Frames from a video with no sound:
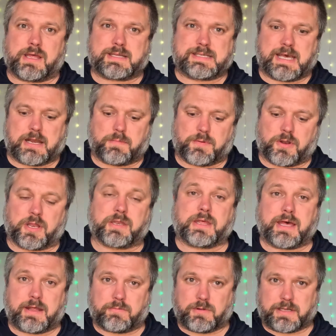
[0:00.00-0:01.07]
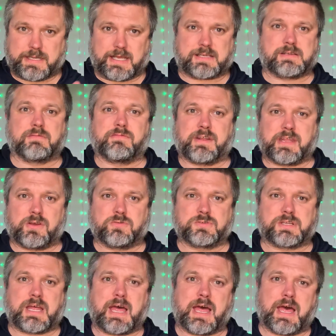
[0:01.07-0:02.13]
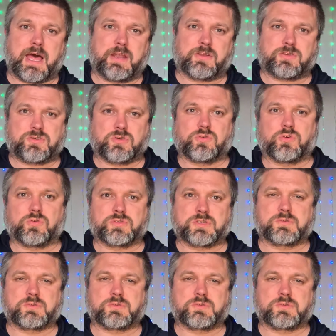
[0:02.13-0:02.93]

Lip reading: set up on it, and we'll take some videos and show those